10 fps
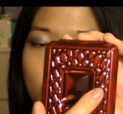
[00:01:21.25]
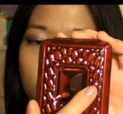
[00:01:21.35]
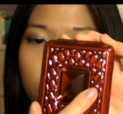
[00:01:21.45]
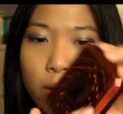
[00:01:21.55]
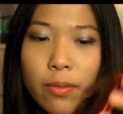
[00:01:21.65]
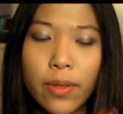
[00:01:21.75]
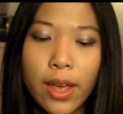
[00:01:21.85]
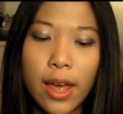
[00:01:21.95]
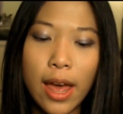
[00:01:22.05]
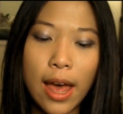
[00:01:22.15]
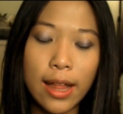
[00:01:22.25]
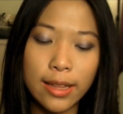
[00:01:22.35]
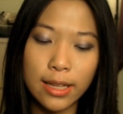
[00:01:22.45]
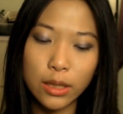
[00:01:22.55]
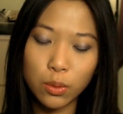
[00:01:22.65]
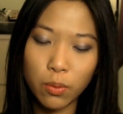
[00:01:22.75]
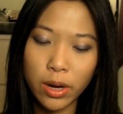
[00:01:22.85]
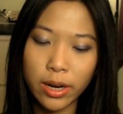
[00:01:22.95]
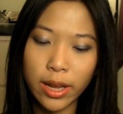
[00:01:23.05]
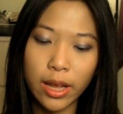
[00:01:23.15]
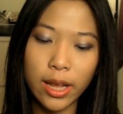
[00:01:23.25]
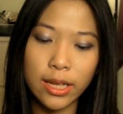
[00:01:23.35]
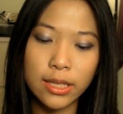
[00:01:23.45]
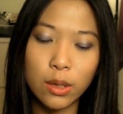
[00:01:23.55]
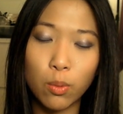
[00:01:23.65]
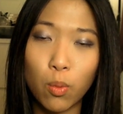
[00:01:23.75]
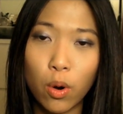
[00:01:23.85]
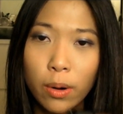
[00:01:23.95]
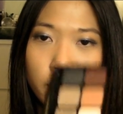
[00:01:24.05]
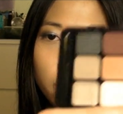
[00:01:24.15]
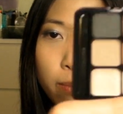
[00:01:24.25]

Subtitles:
in the middle. And this one is the warm